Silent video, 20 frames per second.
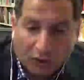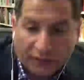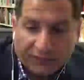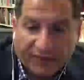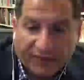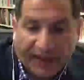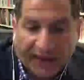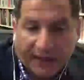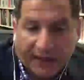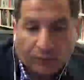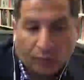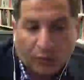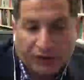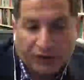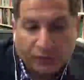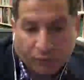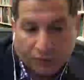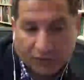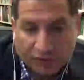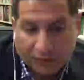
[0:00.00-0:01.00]
of that,
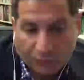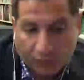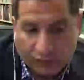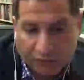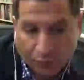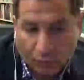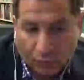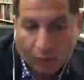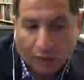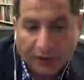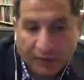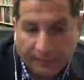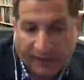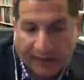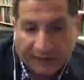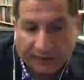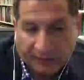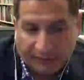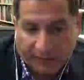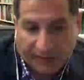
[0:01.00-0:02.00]
which was warned
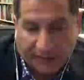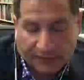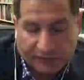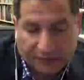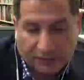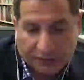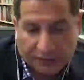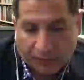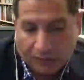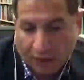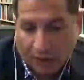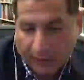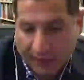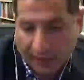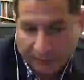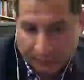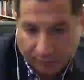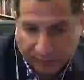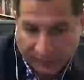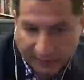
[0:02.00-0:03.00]
about in advance. You don't
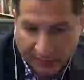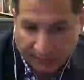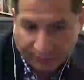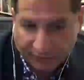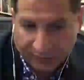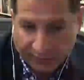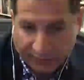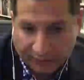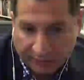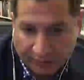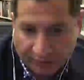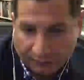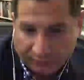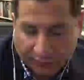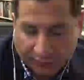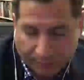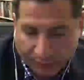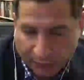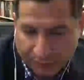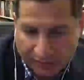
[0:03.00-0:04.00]
have a plan
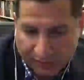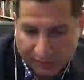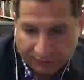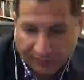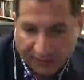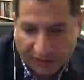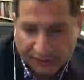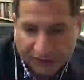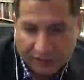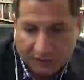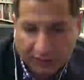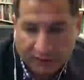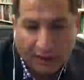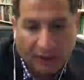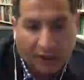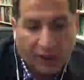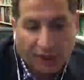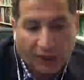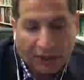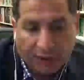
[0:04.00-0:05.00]
for post-invasion.
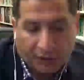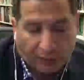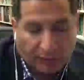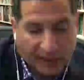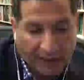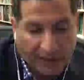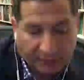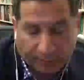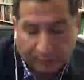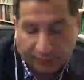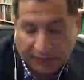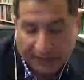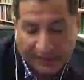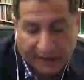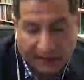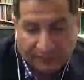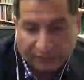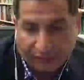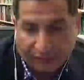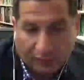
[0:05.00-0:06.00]
You don't have a
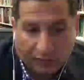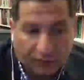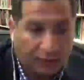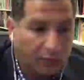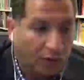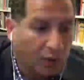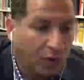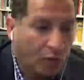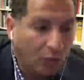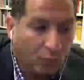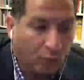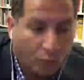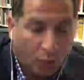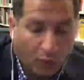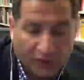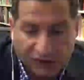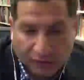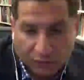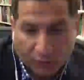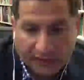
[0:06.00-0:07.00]
plan for
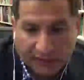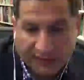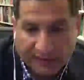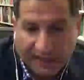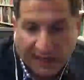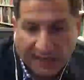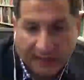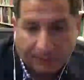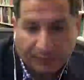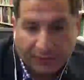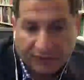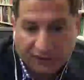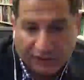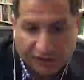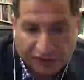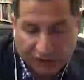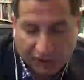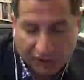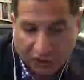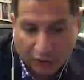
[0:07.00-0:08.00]
what's going to happen to
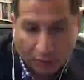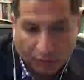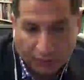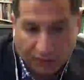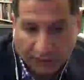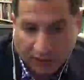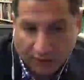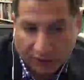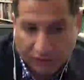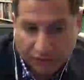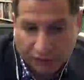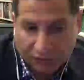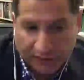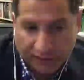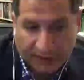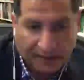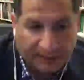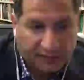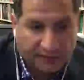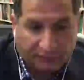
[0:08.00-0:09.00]
secure the
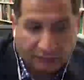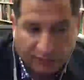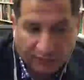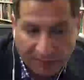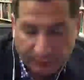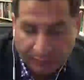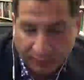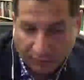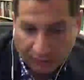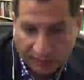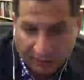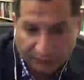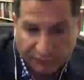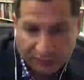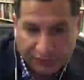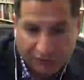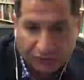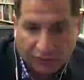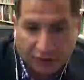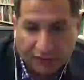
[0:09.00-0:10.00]
country and to rebuild
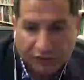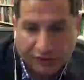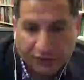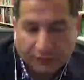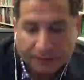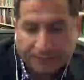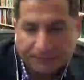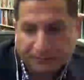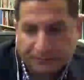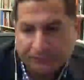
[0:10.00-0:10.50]
infrastructure.